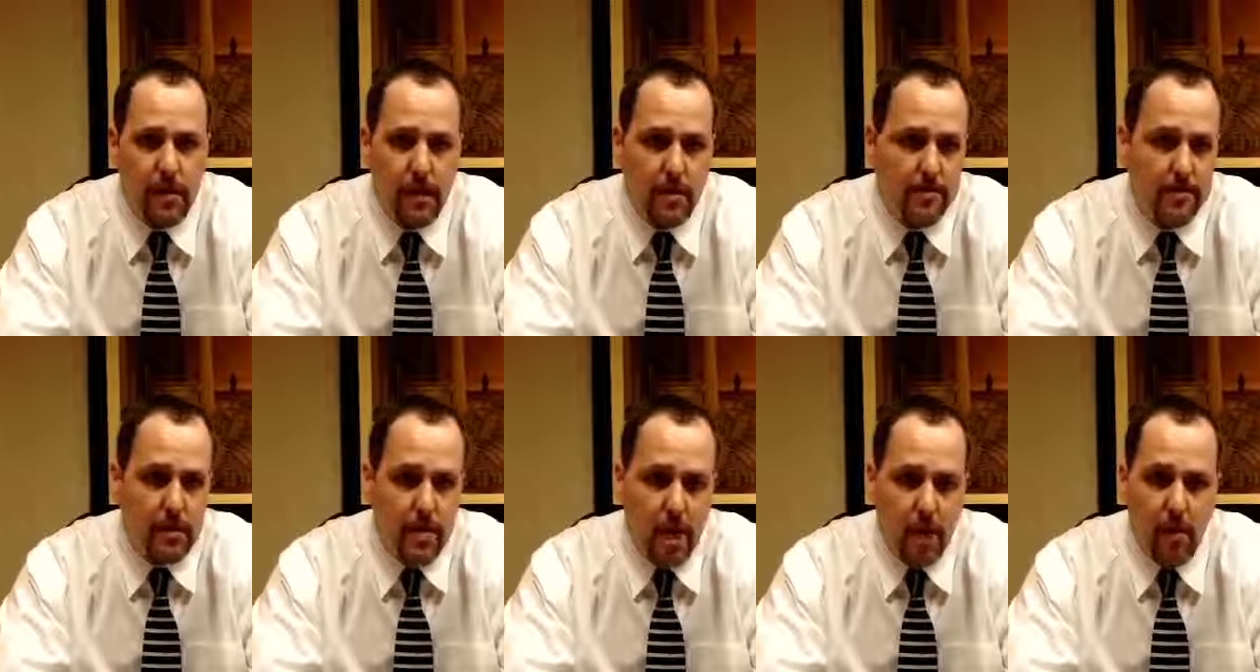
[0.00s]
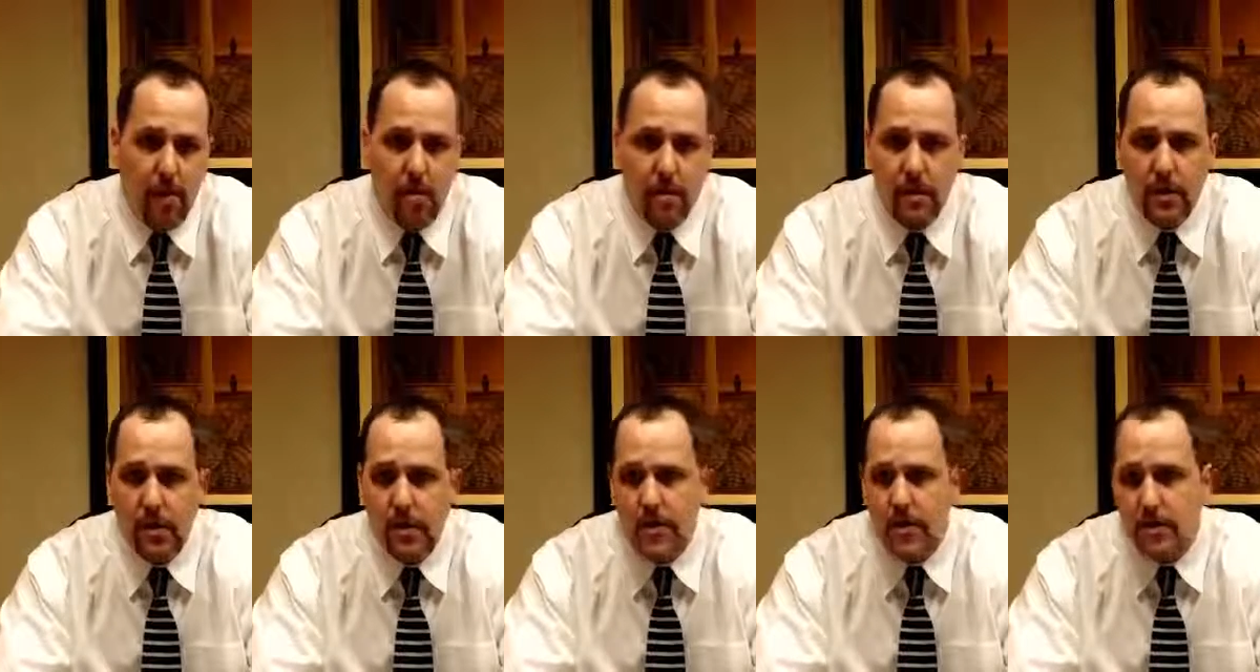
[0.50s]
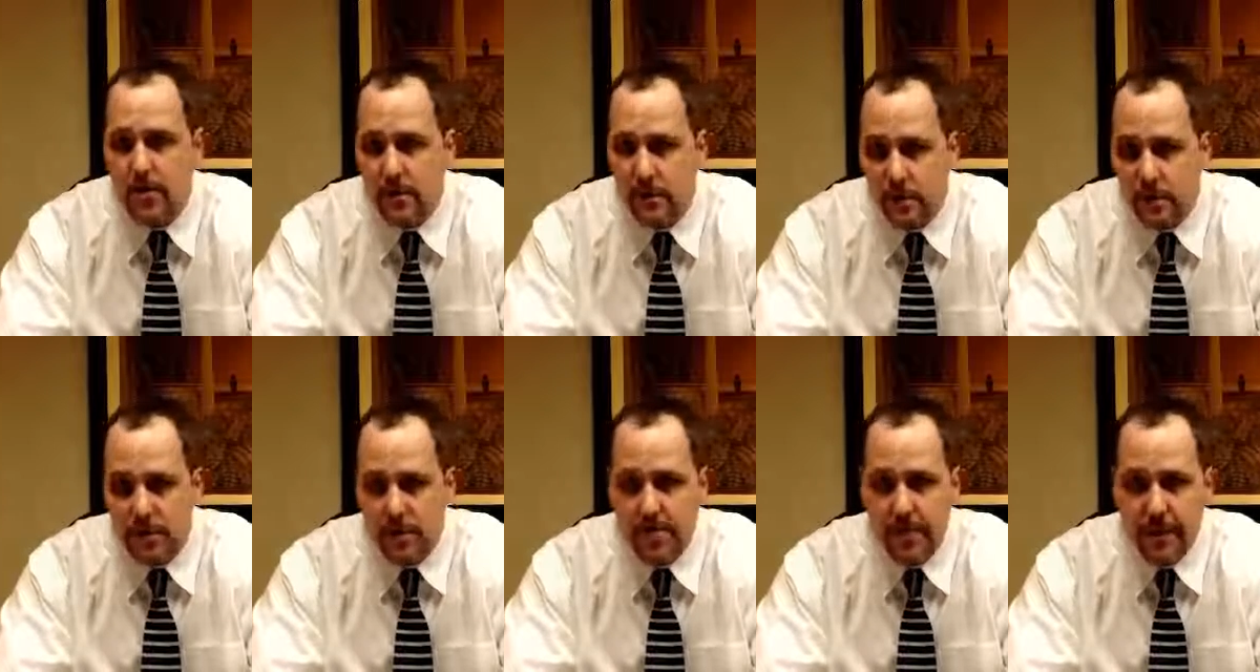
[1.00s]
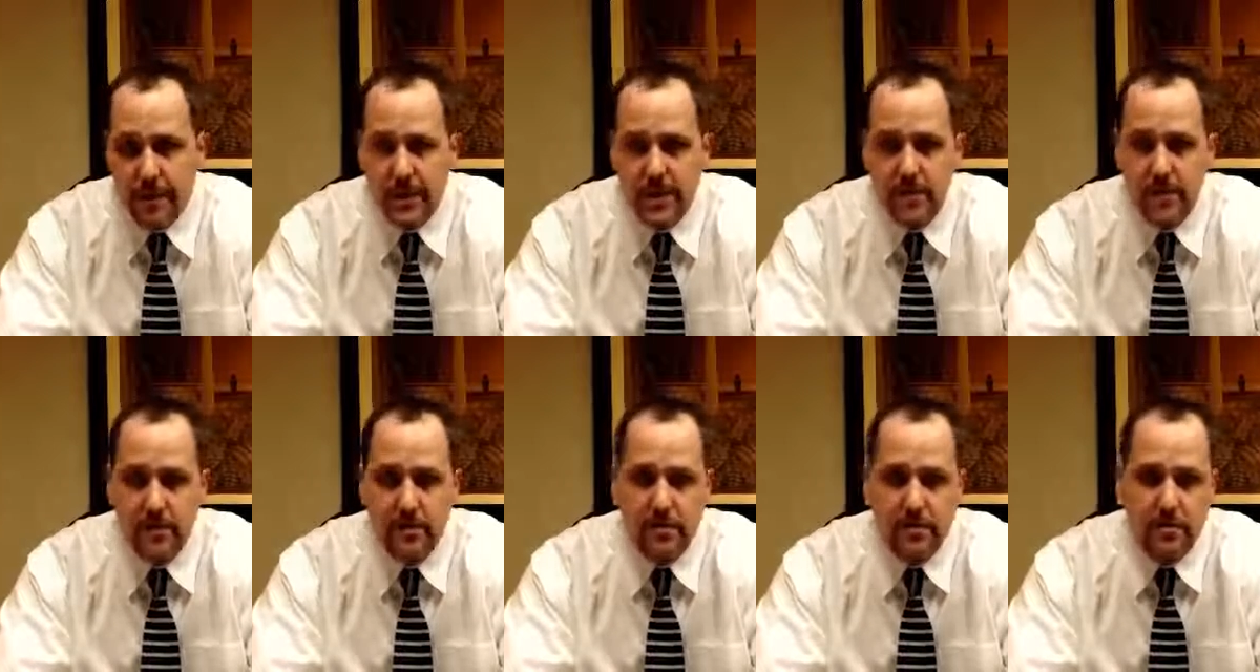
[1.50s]
come to know slurred
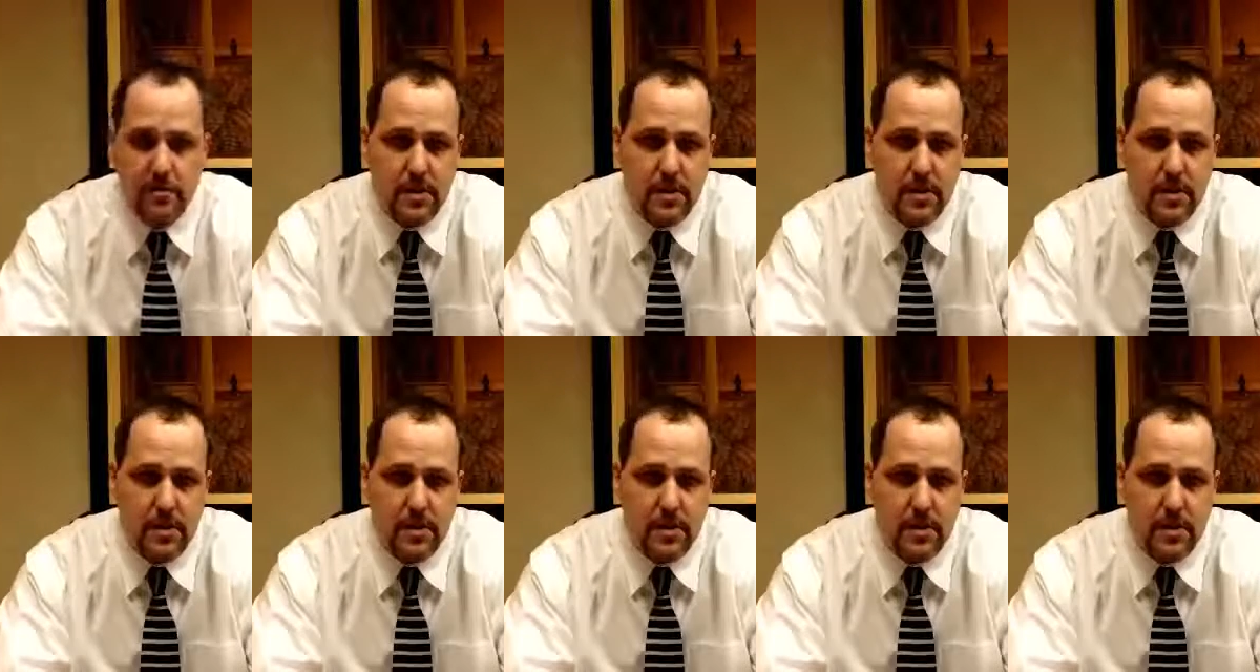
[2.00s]
speech,